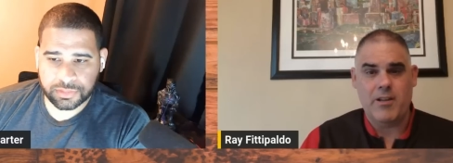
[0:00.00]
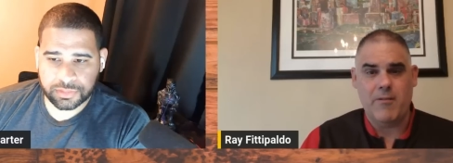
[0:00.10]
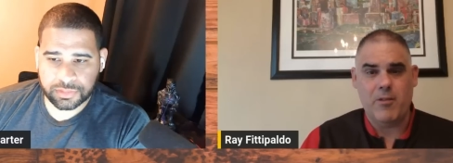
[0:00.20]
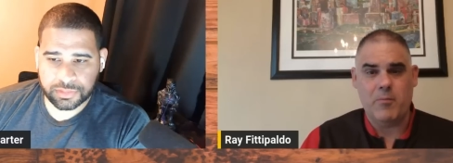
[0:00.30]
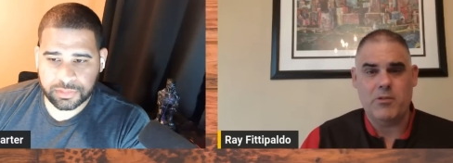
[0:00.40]

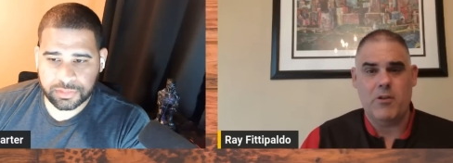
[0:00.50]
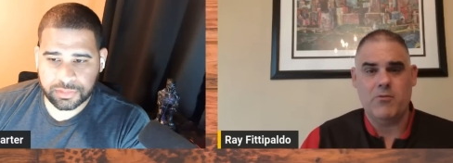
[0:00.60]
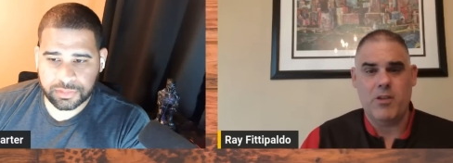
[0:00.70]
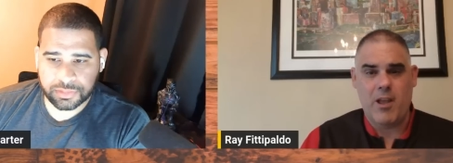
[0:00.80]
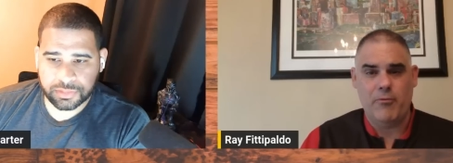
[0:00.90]
Speaker 1: give
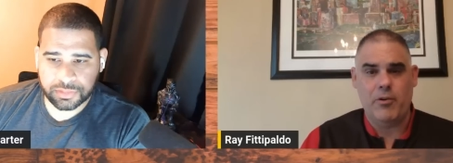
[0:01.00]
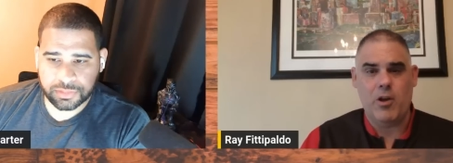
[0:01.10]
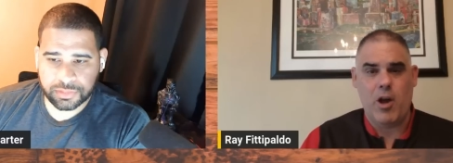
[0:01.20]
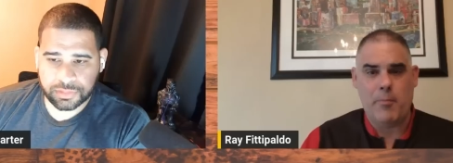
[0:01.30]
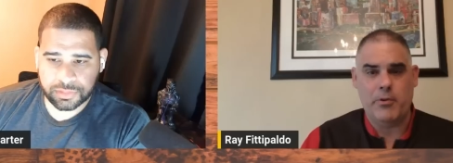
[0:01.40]
themselves
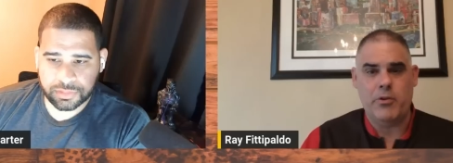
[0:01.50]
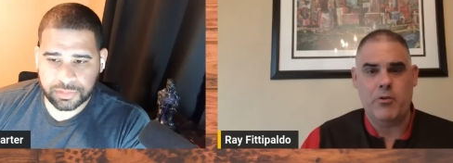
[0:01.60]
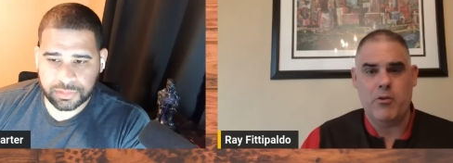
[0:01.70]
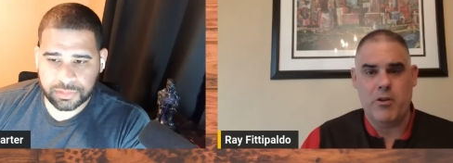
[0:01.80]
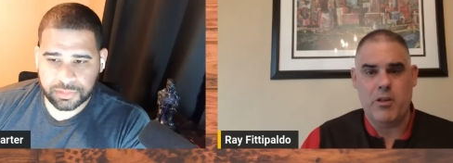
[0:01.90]
every
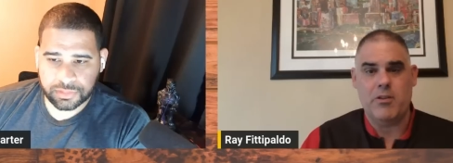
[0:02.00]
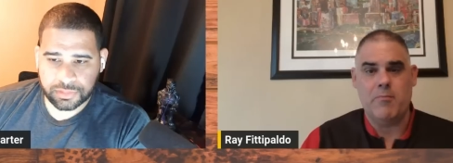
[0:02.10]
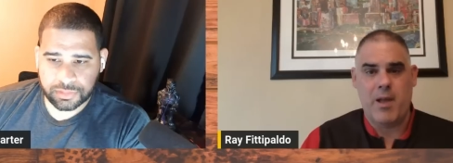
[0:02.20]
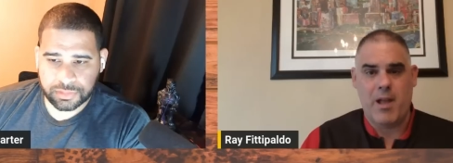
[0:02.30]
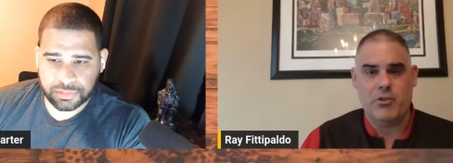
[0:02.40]
opportunity to
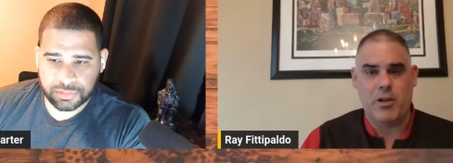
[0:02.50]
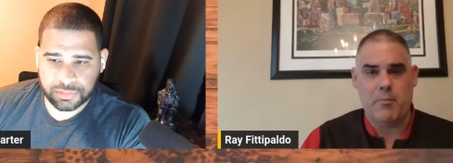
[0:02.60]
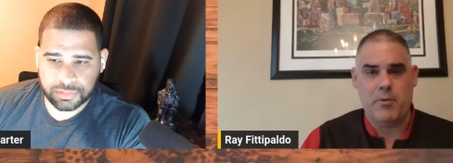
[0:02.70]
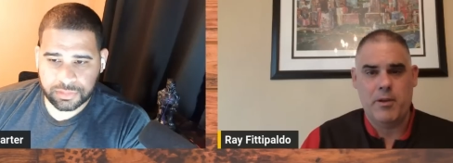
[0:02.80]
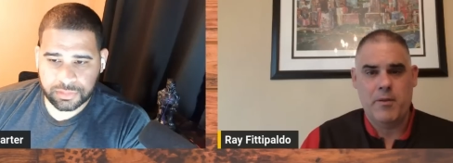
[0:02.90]
match
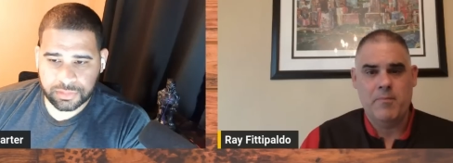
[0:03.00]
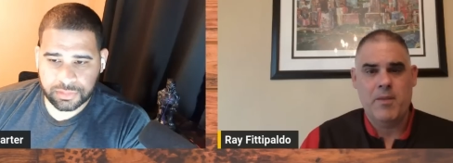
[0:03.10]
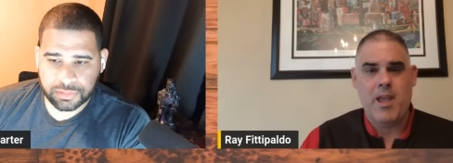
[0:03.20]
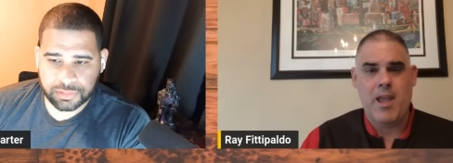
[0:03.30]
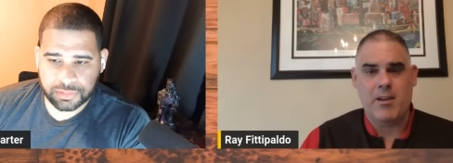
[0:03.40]
up
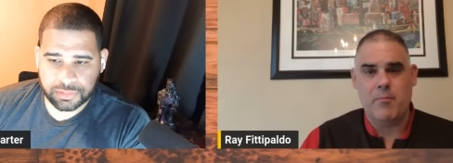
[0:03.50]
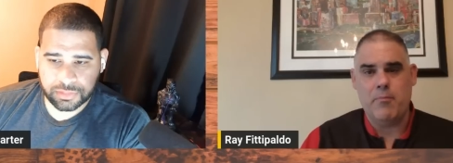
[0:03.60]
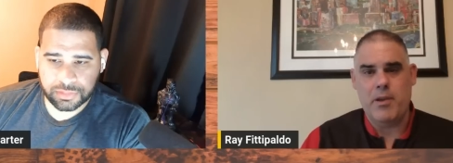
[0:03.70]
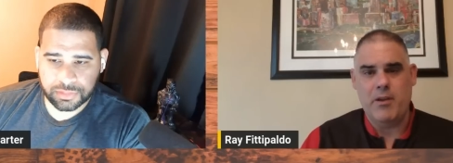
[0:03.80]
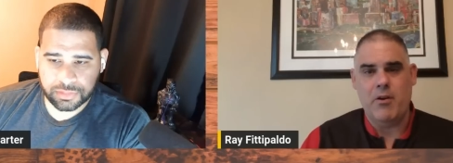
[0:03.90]
and
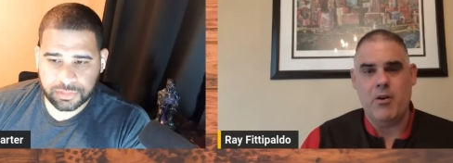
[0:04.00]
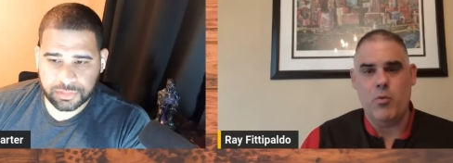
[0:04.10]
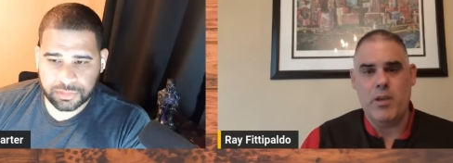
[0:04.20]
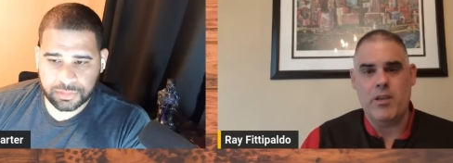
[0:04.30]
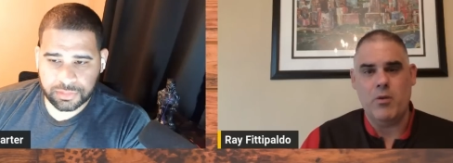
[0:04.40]
compete on a
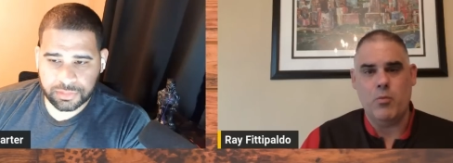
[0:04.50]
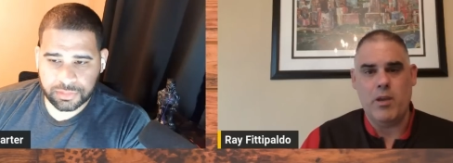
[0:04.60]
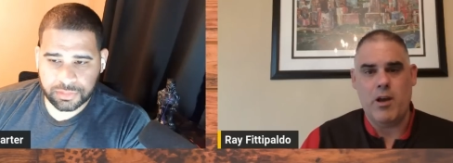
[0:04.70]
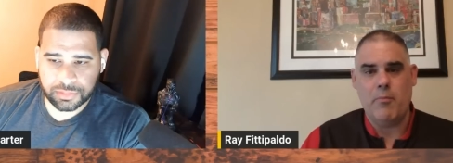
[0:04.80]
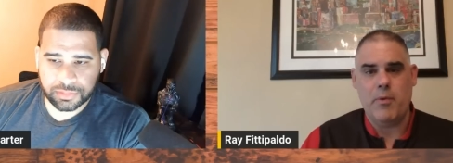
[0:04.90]
week in,
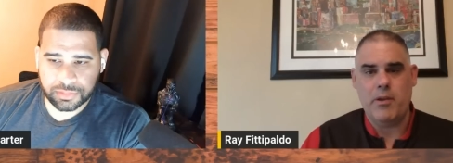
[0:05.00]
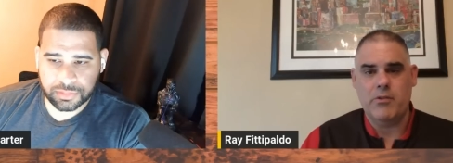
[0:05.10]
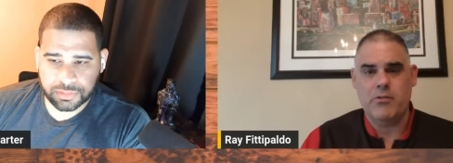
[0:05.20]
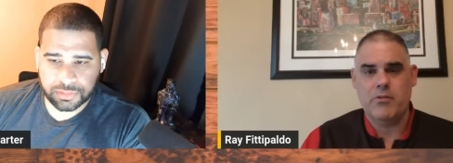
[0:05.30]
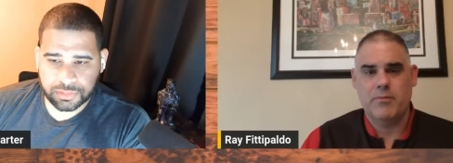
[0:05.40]
week out
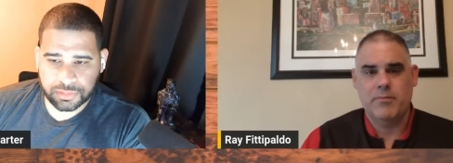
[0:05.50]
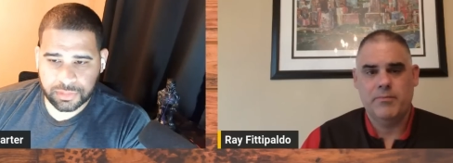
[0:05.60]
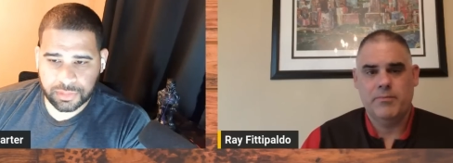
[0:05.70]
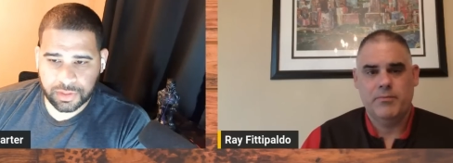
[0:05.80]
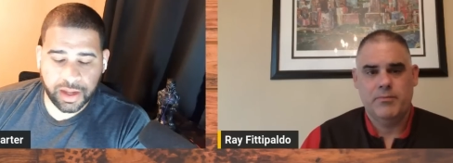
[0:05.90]
basis.
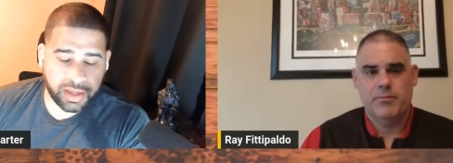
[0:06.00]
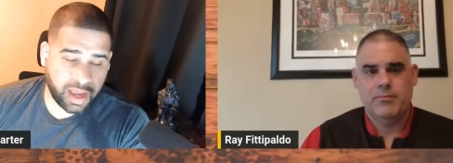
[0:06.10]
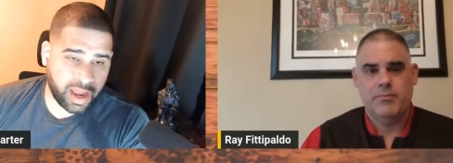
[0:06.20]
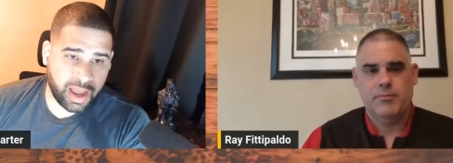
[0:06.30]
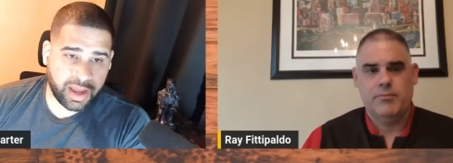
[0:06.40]

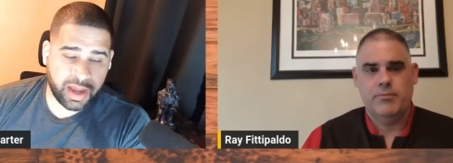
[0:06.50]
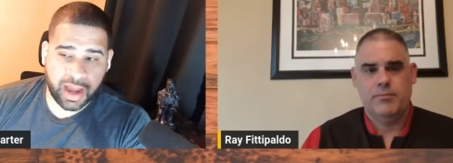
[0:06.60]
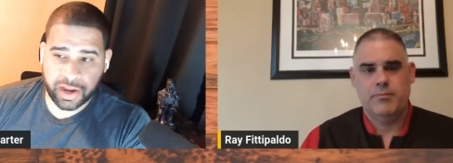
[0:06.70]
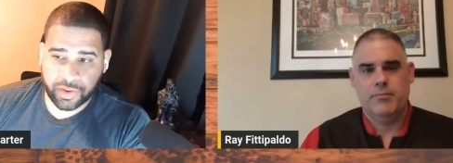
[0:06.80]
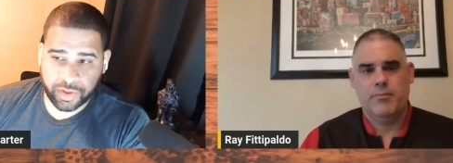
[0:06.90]
Speaker 2: Yeah, I,
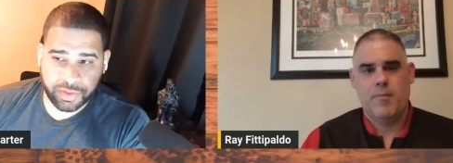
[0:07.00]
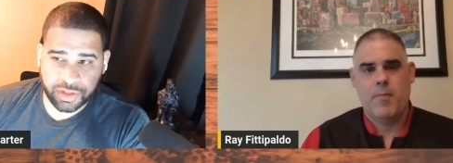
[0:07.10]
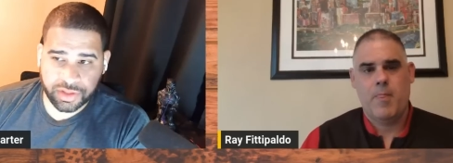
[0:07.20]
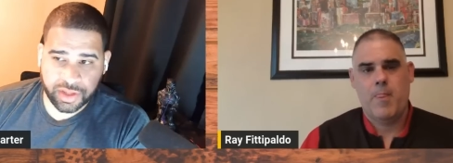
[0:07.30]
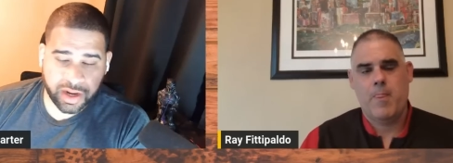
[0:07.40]
I agree with
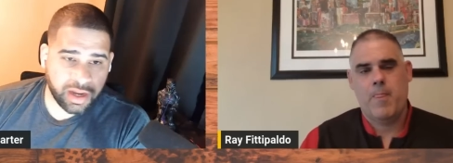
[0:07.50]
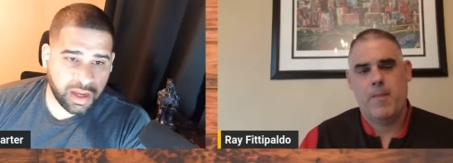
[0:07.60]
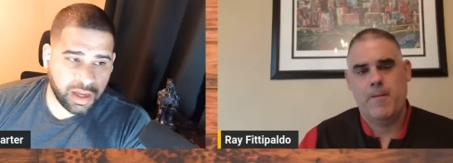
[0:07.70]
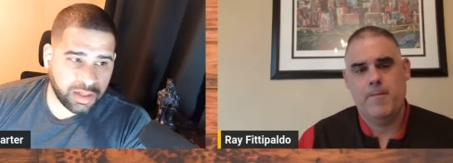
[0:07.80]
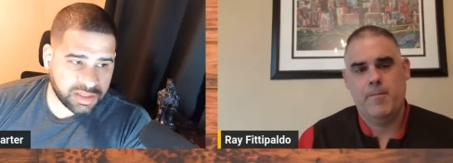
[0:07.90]
you there.
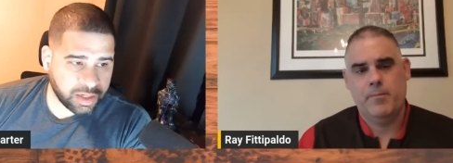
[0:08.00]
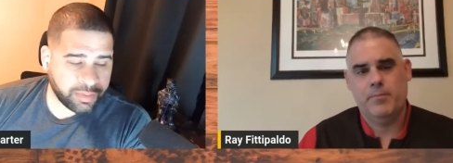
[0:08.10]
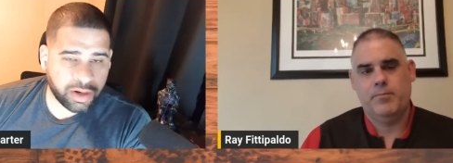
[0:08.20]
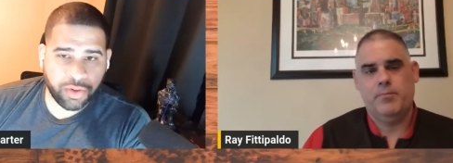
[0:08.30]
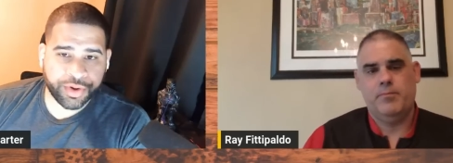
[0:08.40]
Let's talk
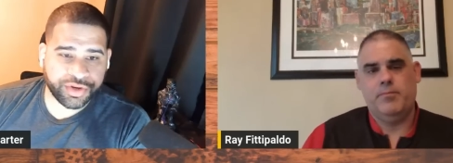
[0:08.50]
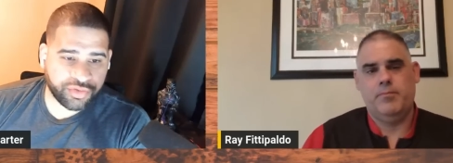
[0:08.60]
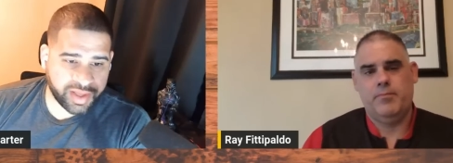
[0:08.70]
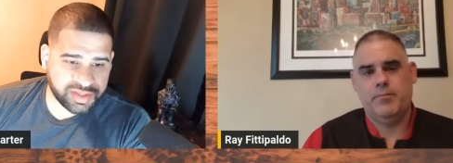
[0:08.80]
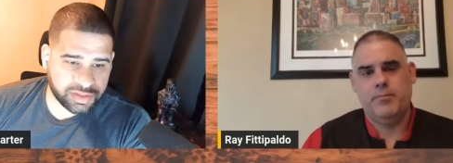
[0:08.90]
about Corey
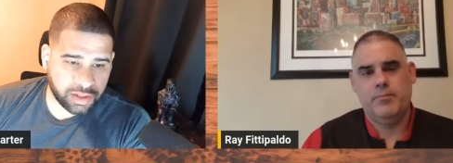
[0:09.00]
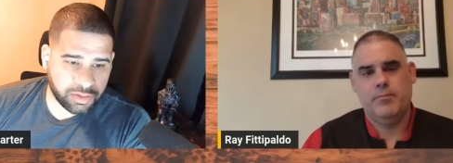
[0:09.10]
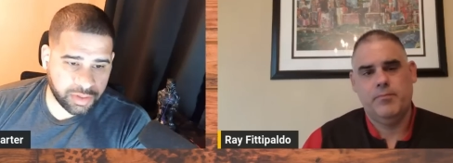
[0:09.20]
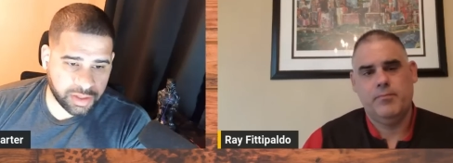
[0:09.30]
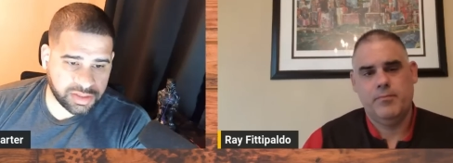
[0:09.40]
Trice,
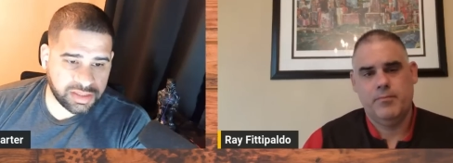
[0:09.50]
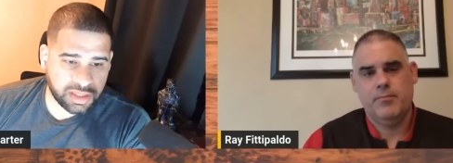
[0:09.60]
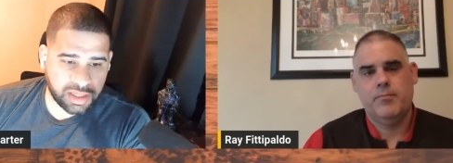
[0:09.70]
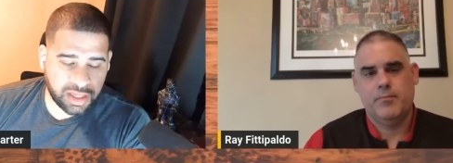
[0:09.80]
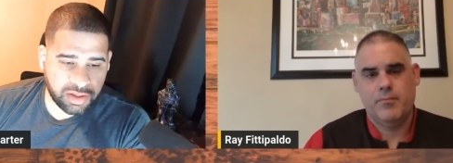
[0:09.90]
though, because he's
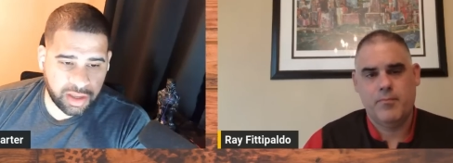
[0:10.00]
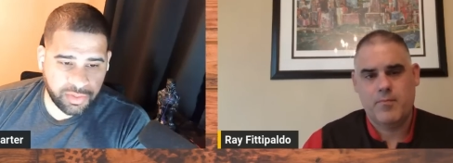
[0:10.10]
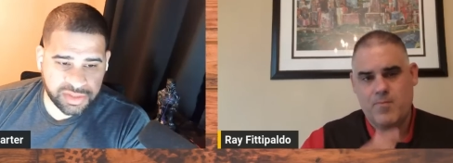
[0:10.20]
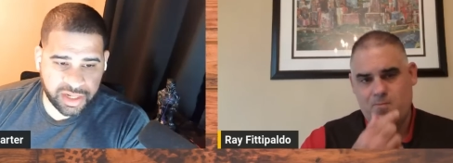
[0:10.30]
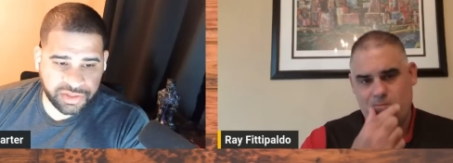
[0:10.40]
a he he
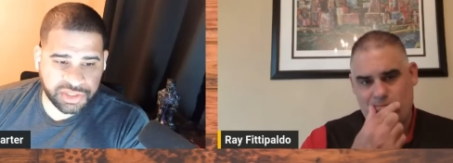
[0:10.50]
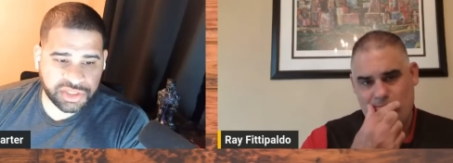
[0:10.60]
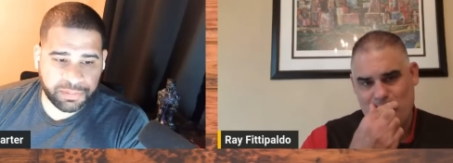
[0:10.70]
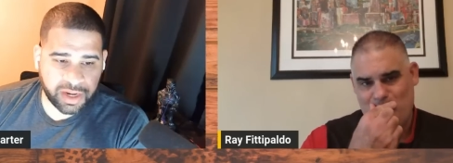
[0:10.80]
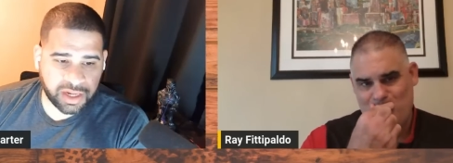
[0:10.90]
was an
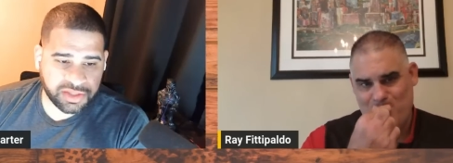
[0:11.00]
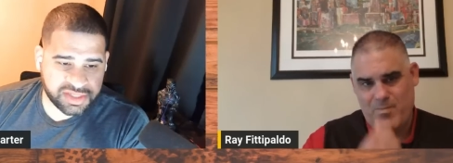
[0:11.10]
interesting pick in the